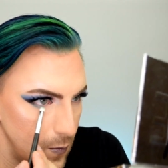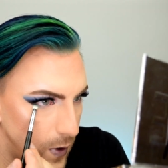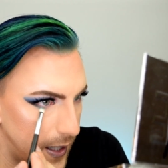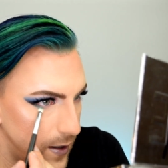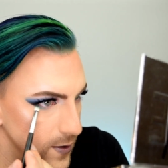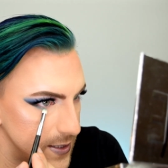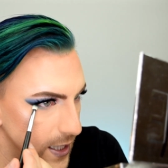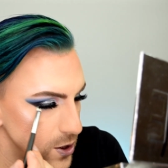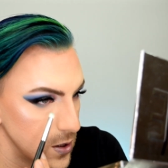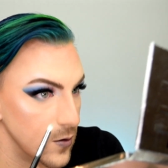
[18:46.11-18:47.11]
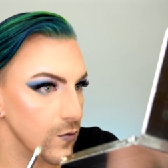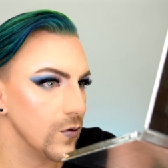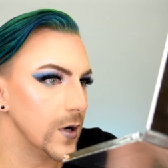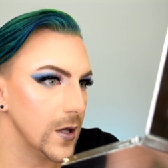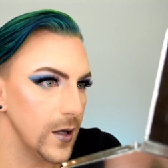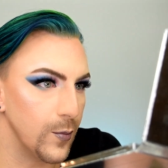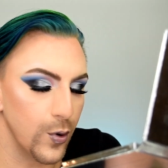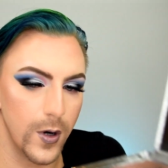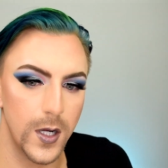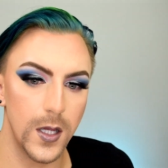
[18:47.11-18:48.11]
Wow, it's actually really
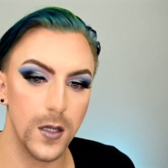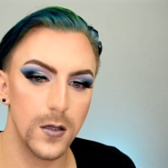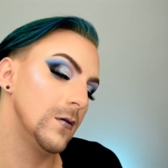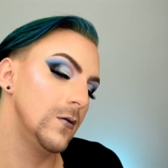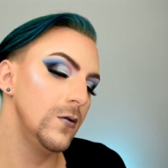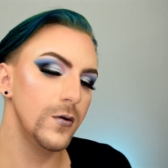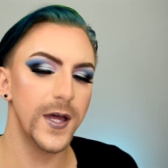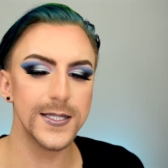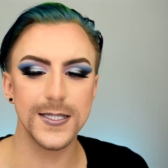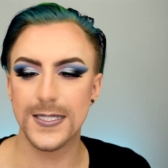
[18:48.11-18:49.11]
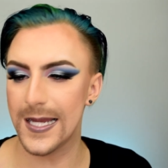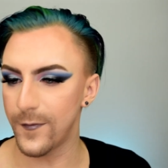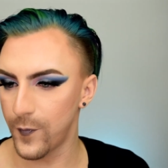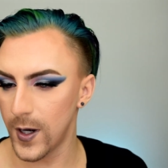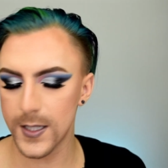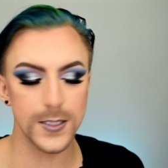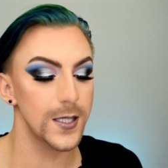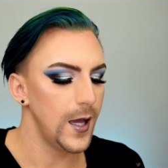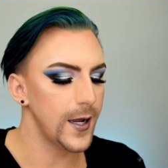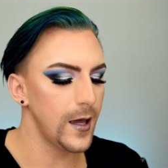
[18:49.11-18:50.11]
pretty. Ooh, that's
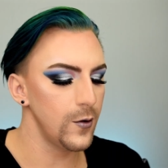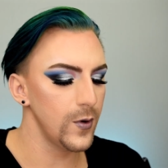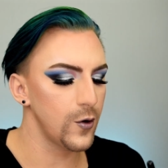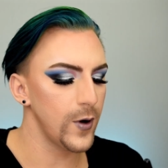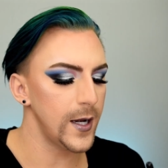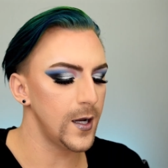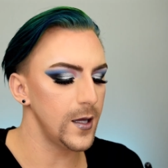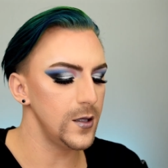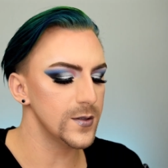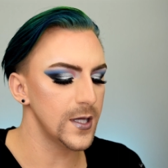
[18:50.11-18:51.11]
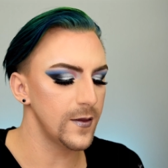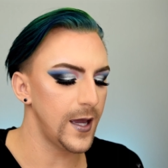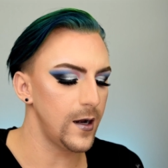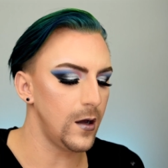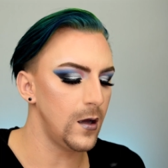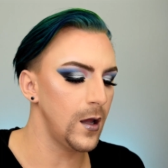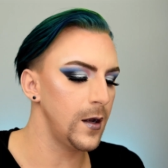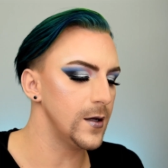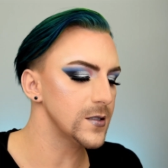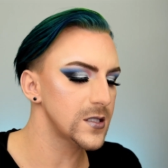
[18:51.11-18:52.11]
different. I kind of regret not using that
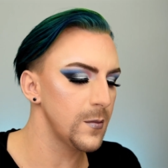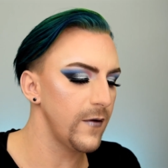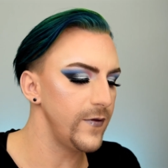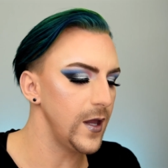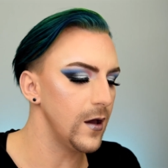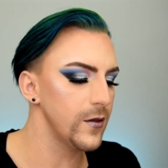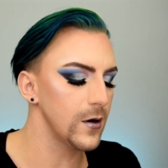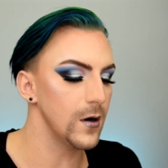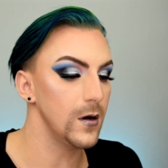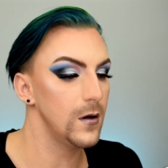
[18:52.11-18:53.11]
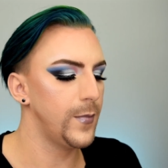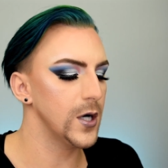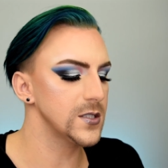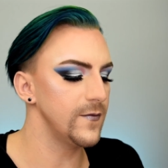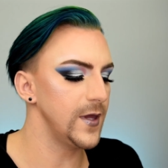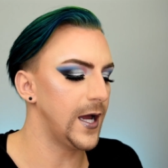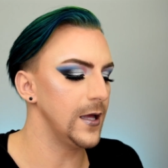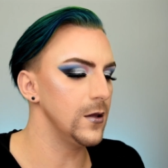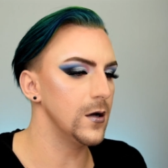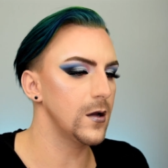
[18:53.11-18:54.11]
on some of the other parts of the
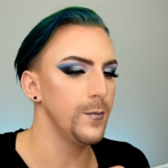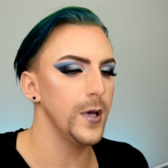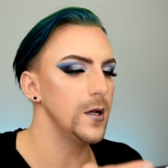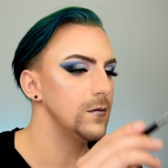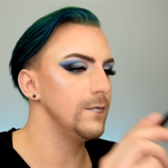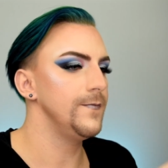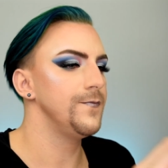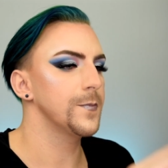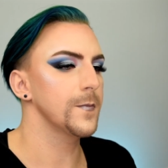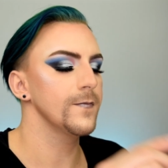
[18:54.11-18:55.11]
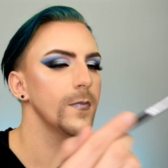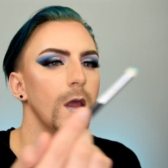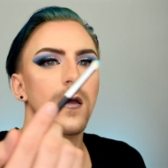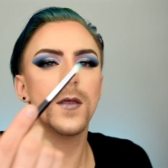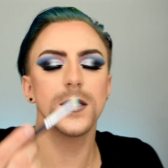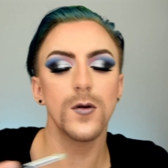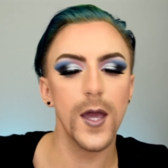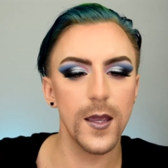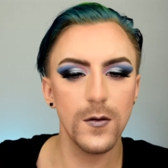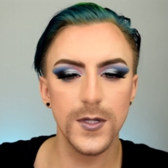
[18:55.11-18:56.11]
eye look, but that's
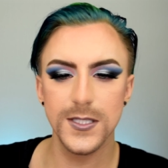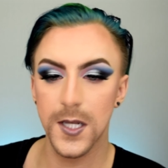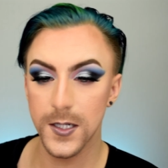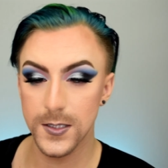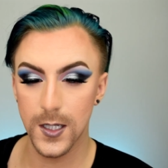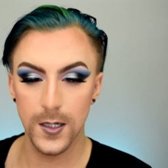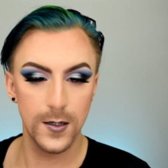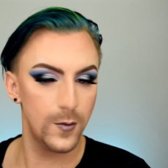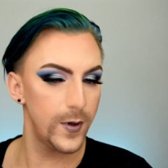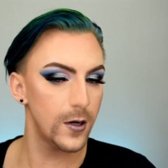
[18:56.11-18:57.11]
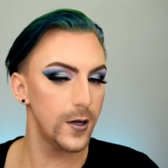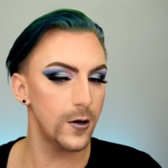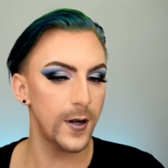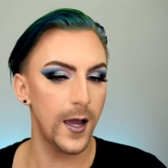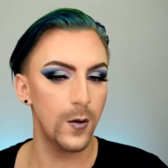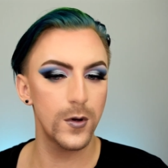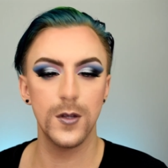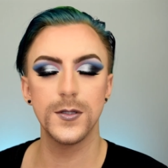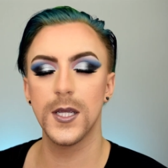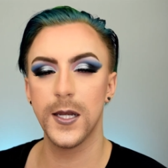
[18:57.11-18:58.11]
okay. What's done is done. We are here now. We're
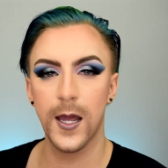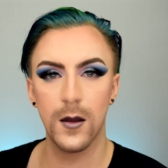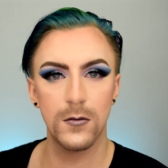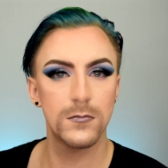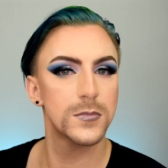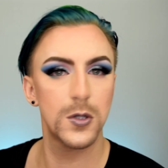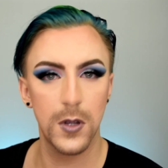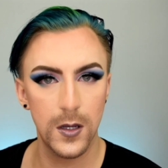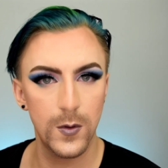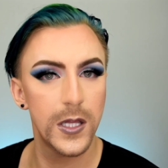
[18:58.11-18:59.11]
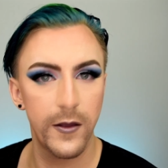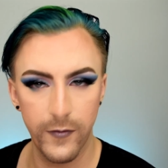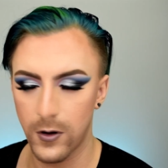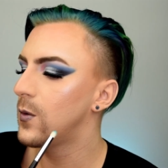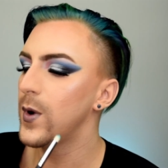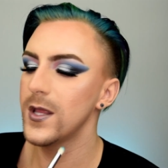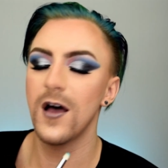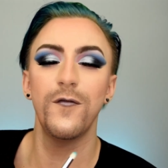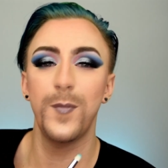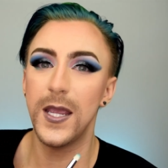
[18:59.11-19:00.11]
using it now. It's okay. We love her. We
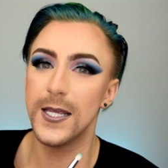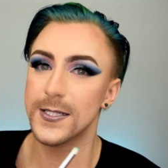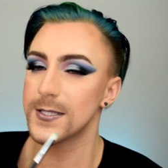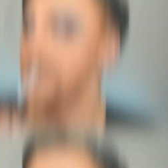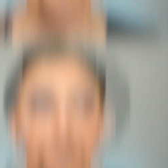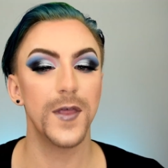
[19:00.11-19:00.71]
love peace.